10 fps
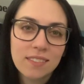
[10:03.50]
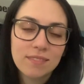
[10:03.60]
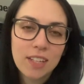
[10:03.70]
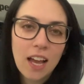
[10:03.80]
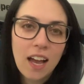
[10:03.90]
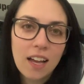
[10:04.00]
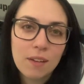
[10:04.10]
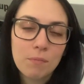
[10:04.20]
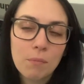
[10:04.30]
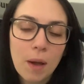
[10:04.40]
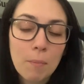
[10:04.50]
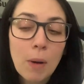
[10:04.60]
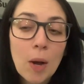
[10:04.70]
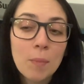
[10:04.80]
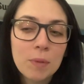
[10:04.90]
and I'm
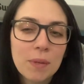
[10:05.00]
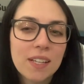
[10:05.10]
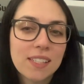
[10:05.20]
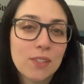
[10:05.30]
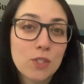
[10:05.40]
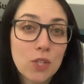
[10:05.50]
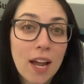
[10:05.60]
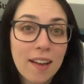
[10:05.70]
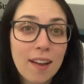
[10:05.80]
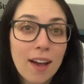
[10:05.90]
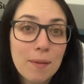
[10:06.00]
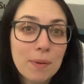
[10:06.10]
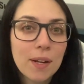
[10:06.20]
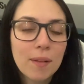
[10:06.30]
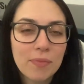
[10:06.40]
bummed because I was trying to hype
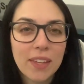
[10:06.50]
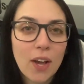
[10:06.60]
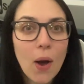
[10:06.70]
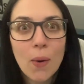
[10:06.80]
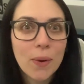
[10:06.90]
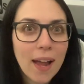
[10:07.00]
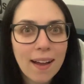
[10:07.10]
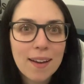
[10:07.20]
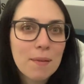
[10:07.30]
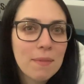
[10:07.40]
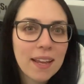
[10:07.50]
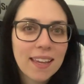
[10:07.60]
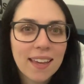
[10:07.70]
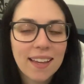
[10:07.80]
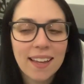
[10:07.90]
it up like, oh, we're not gonna
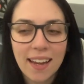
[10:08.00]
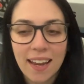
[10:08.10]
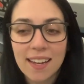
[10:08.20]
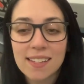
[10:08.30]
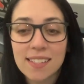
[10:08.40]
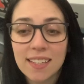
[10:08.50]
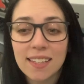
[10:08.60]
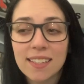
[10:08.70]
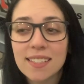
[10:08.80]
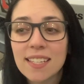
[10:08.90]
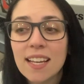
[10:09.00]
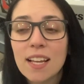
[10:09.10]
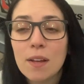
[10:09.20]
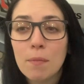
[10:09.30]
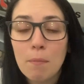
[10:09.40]
make it, and it
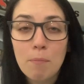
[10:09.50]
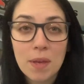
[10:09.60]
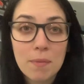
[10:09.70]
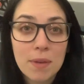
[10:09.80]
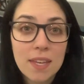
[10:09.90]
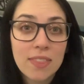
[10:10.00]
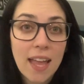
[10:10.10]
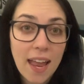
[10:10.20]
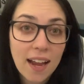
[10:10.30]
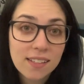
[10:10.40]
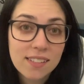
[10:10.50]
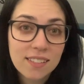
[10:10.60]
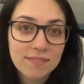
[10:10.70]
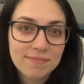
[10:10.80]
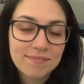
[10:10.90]
bit me in the ass.
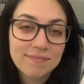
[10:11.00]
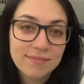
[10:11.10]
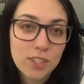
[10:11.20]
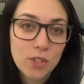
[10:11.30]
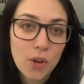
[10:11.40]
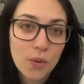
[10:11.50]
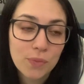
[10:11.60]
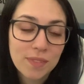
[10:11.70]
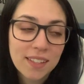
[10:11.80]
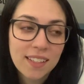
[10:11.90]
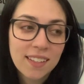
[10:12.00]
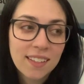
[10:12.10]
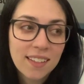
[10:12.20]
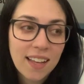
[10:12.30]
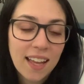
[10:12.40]
So
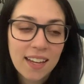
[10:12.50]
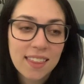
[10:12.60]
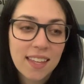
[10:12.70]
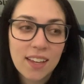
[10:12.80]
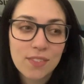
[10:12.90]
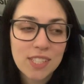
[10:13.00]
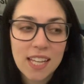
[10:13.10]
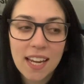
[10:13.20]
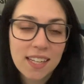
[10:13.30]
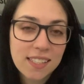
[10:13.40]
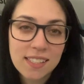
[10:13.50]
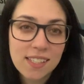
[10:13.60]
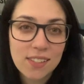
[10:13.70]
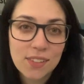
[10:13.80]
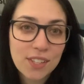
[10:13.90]
anything of saying it
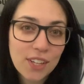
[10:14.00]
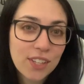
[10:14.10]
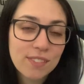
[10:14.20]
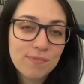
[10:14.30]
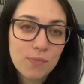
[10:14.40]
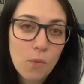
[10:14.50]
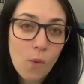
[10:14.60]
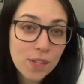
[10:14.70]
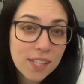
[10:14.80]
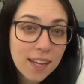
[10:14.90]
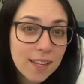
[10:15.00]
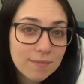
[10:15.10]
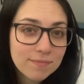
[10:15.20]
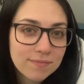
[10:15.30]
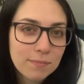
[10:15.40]
doesn't look good was hype,
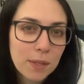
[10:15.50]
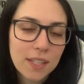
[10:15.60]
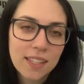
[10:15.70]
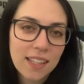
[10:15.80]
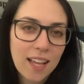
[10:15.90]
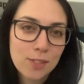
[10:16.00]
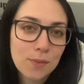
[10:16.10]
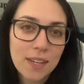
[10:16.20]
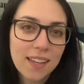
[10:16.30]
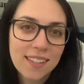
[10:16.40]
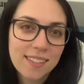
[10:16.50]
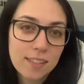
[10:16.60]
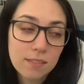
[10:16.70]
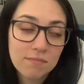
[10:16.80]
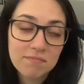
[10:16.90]
but in the last week it's